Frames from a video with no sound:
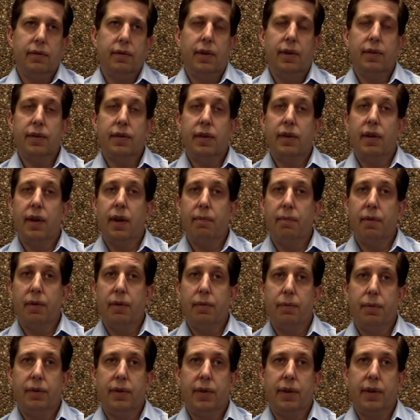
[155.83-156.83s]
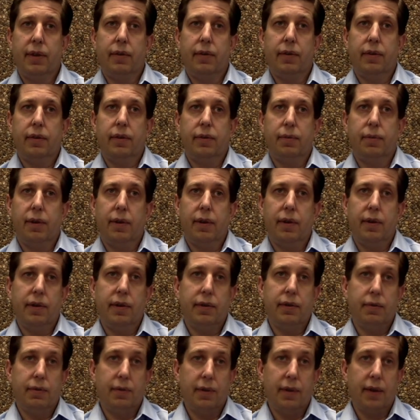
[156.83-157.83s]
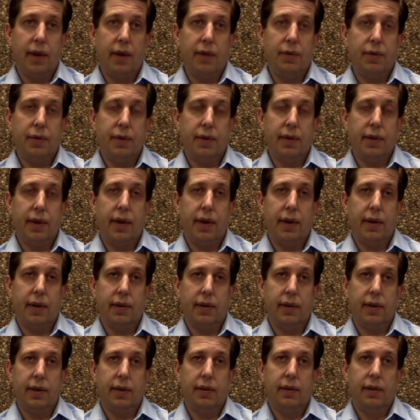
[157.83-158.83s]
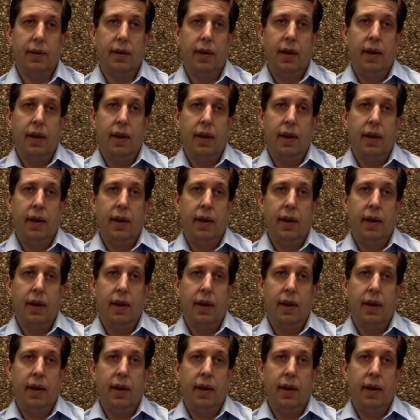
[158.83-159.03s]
there's a number of particular disparities with nitrogen dioxide.